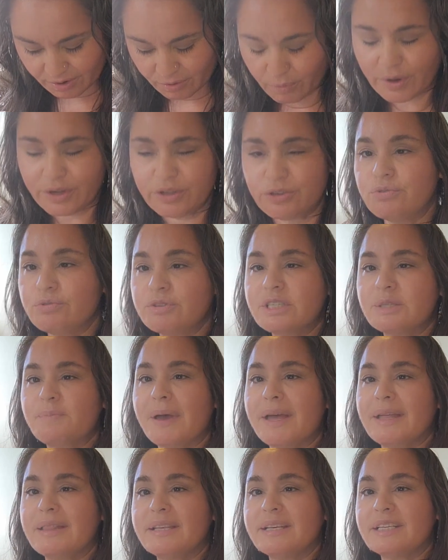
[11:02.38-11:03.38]
When you
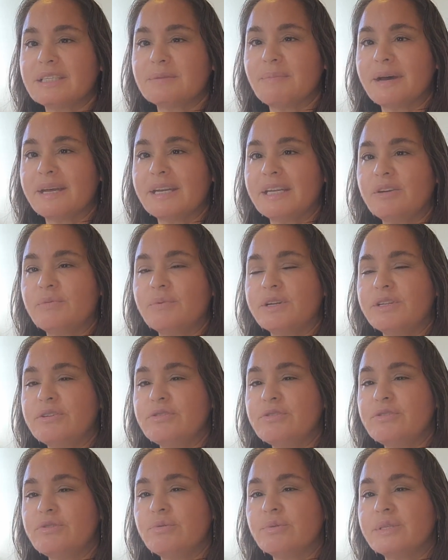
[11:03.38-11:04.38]
spend this money, when
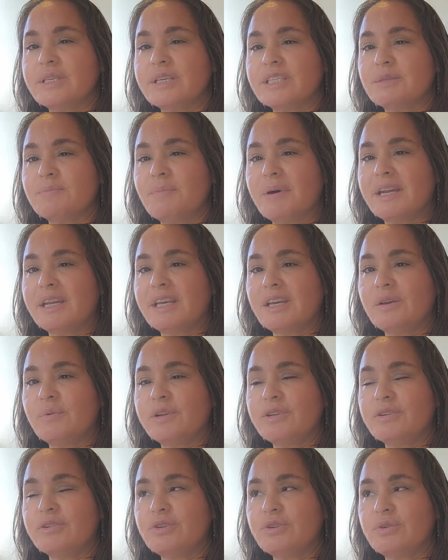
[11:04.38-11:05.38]
you use this money,
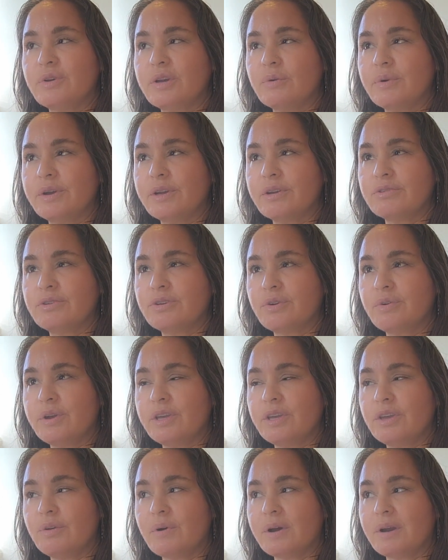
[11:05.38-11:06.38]
when you're doing what you're
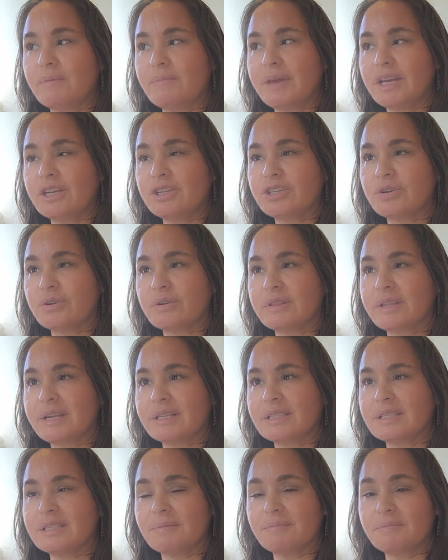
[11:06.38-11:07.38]
doing, you want to make sure that
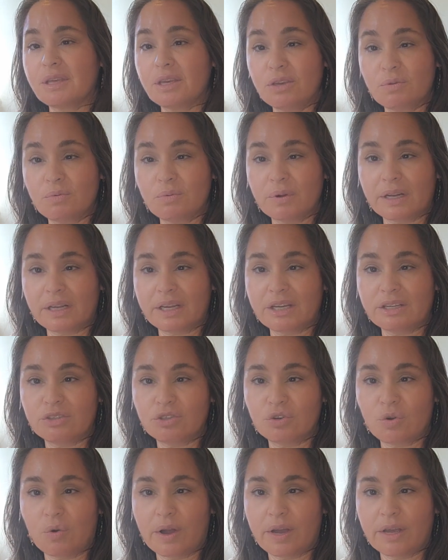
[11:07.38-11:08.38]
it's something you really
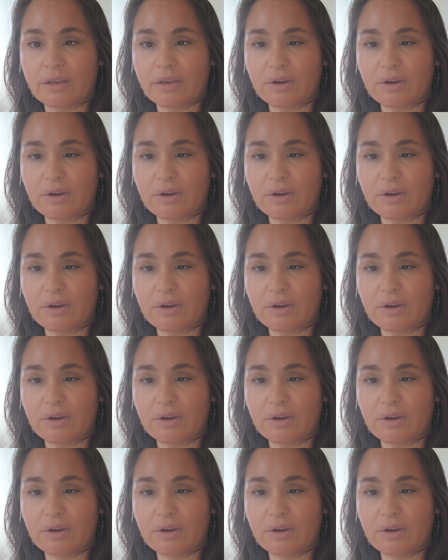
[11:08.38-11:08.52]
enjoy.